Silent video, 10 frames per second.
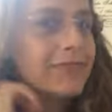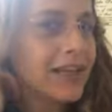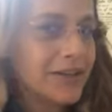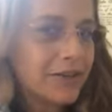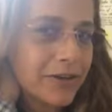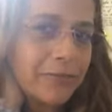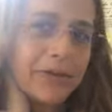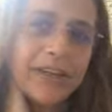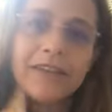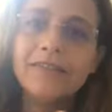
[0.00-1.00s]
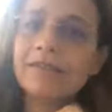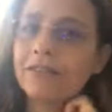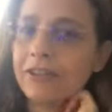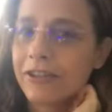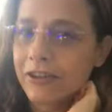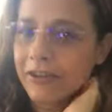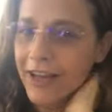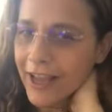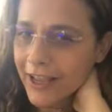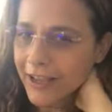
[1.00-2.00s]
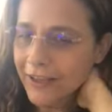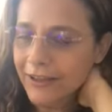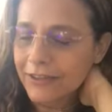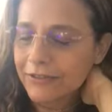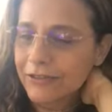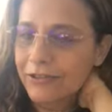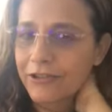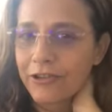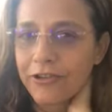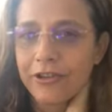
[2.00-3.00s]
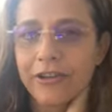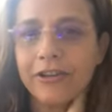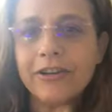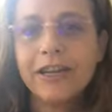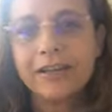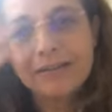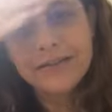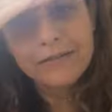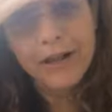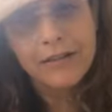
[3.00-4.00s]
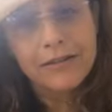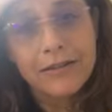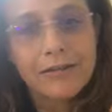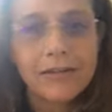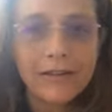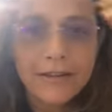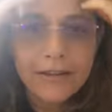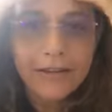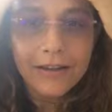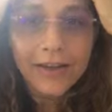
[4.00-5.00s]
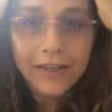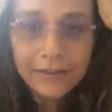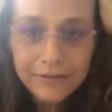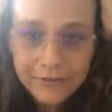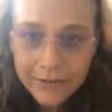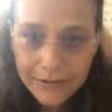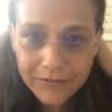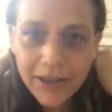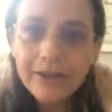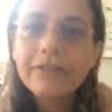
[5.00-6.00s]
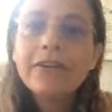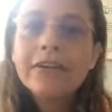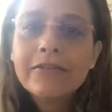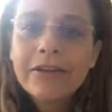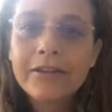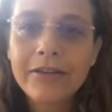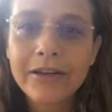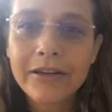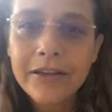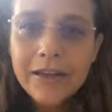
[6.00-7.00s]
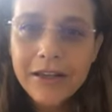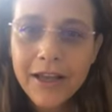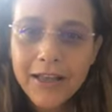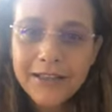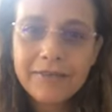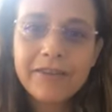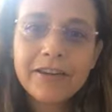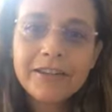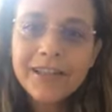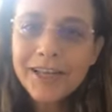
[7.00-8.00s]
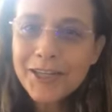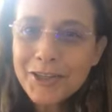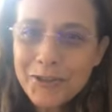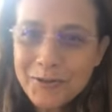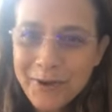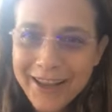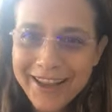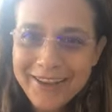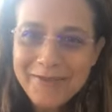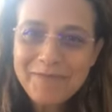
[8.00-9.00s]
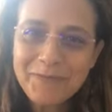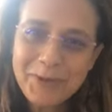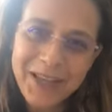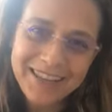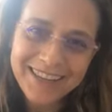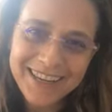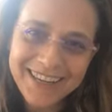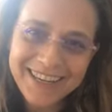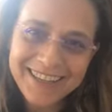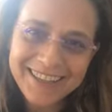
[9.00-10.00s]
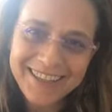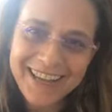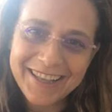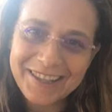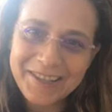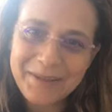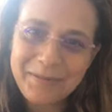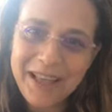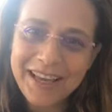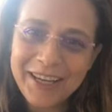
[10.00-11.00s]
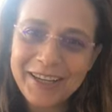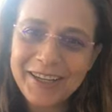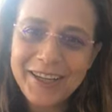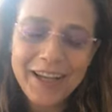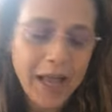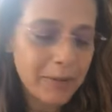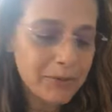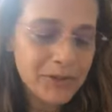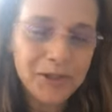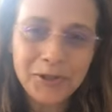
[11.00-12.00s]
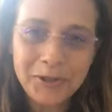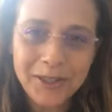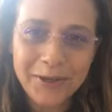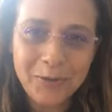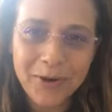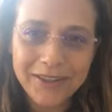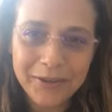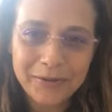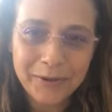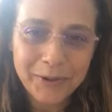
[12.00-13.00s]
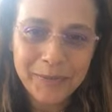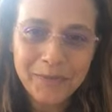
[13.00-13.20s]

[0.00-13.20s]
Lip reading: And you can put it on your neck, and it feels so good, and it smells so good, and it's very it's a very delicious way to get clean and smelling absolutely wonderful.